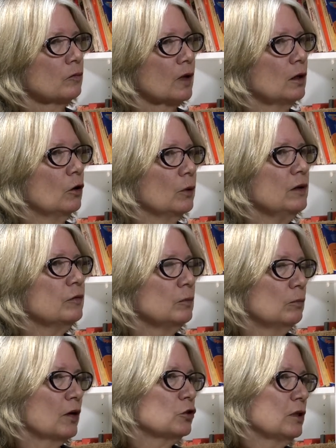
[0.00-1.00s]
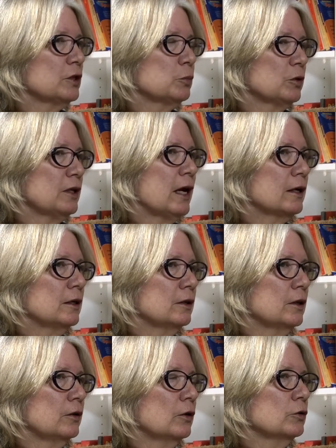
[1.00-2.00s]
you know, even much less protected
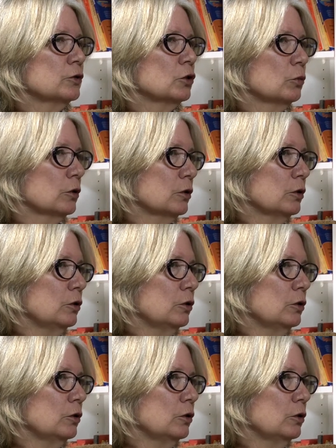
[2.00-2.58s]
than those who were